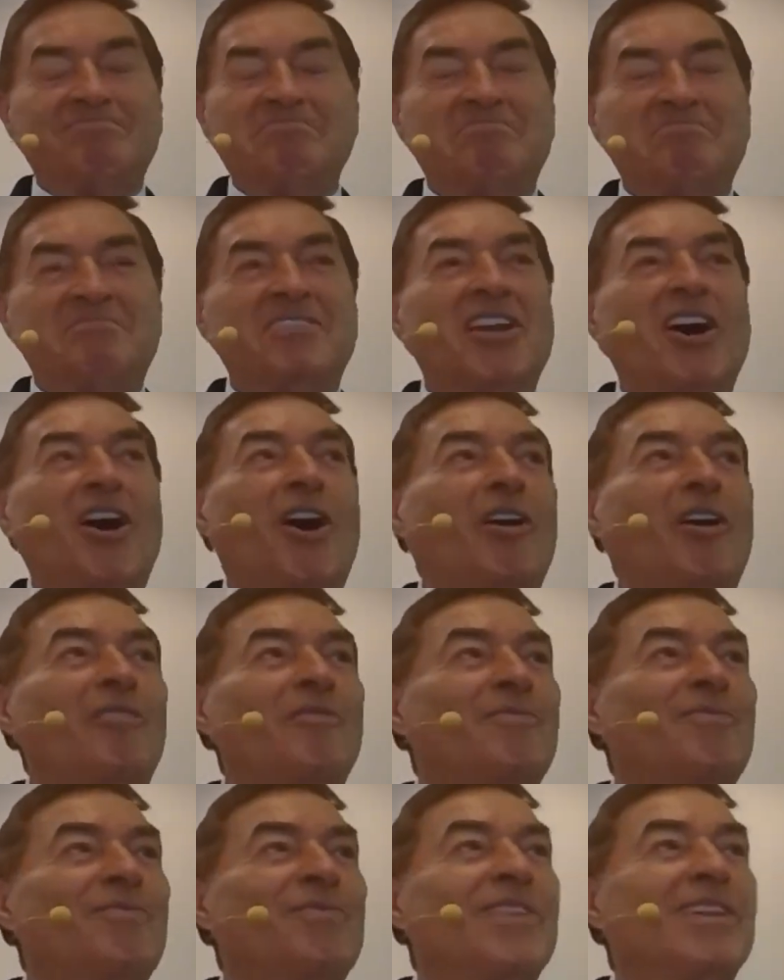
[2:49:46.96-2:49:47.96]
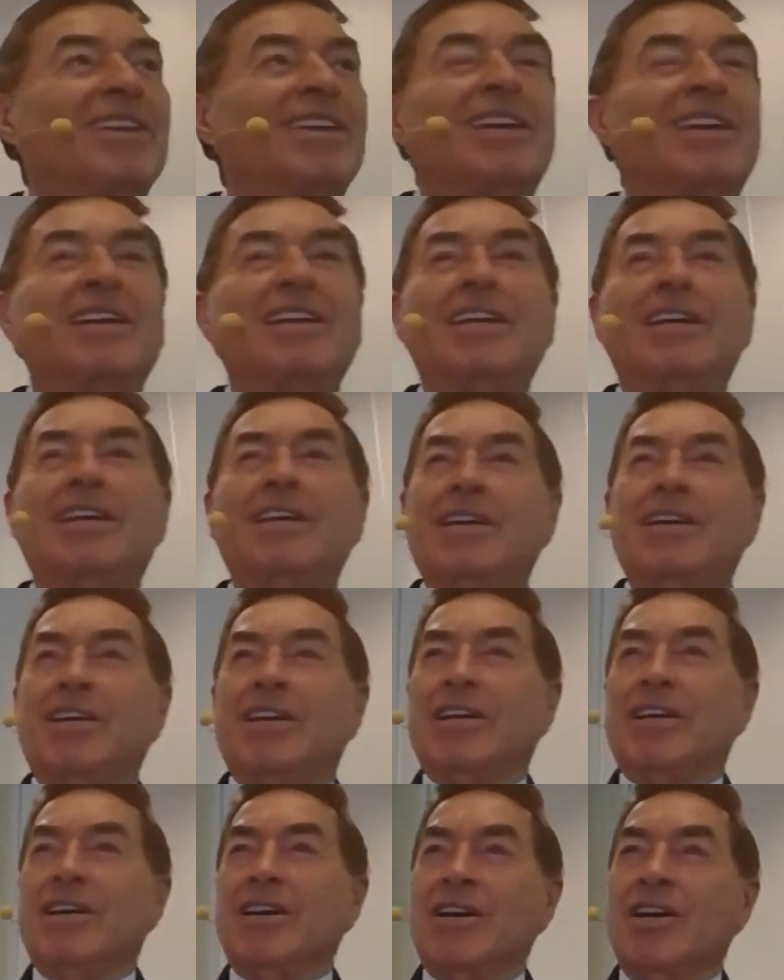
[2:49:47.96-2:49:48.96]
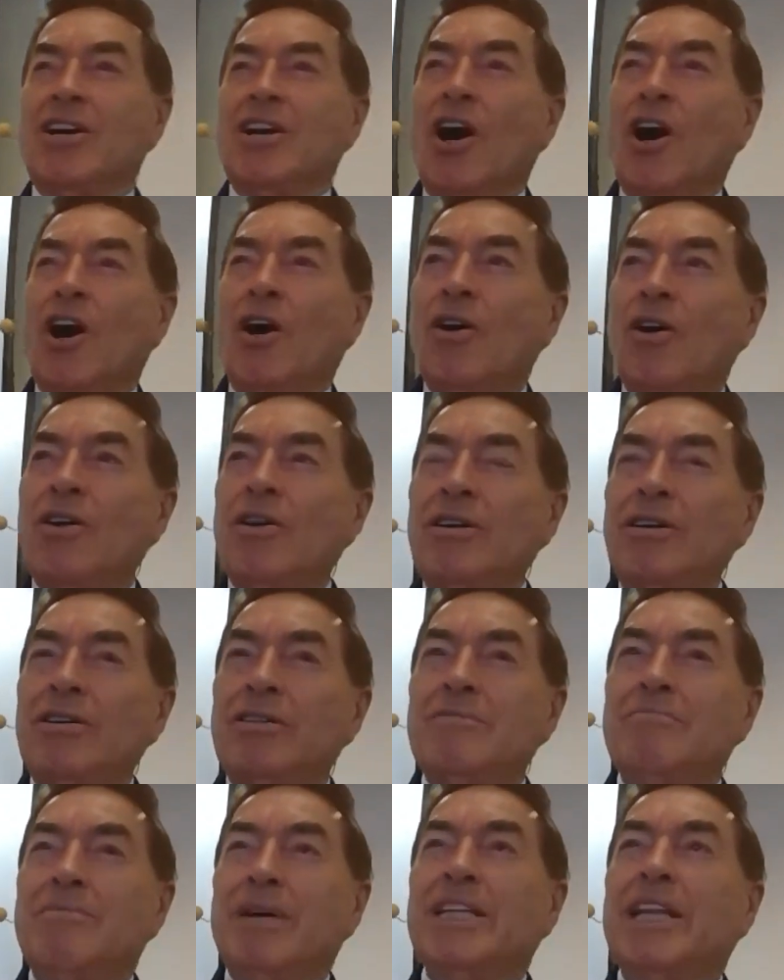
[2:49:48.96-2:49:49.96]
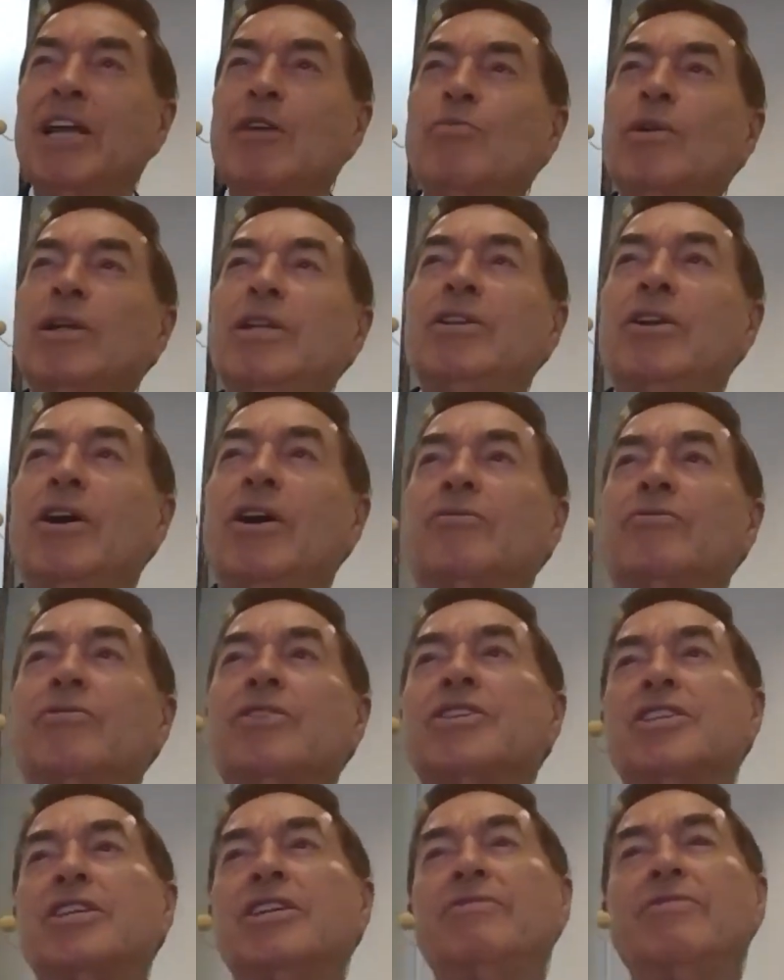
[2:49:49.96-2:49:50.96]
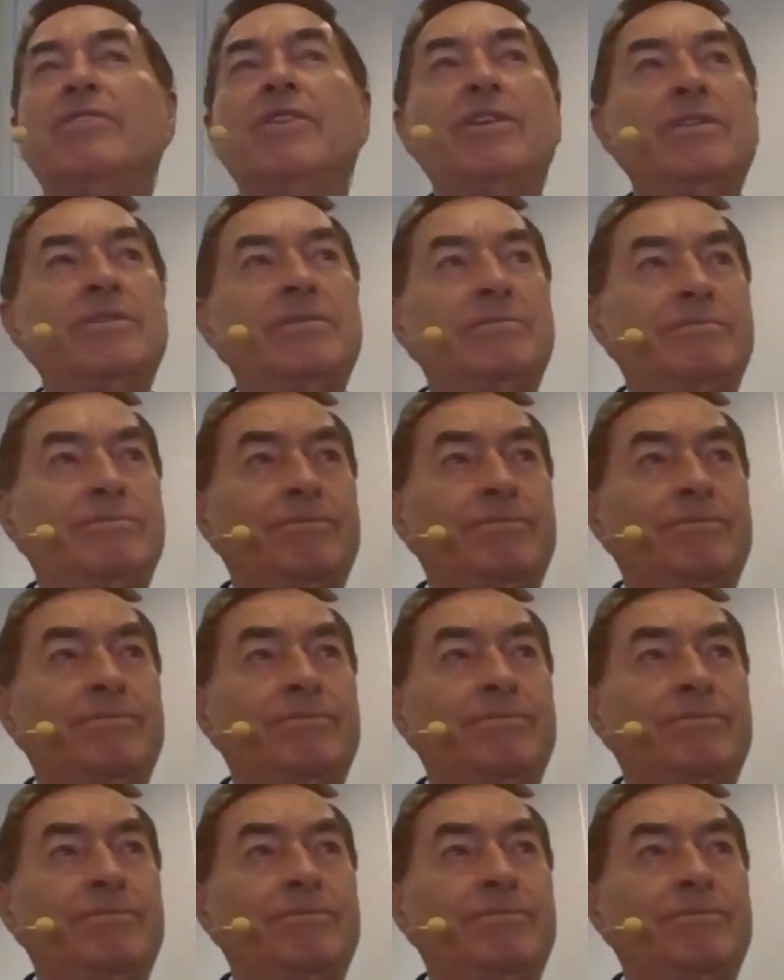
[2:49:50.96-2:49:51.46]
No. Go, but they will not receive you.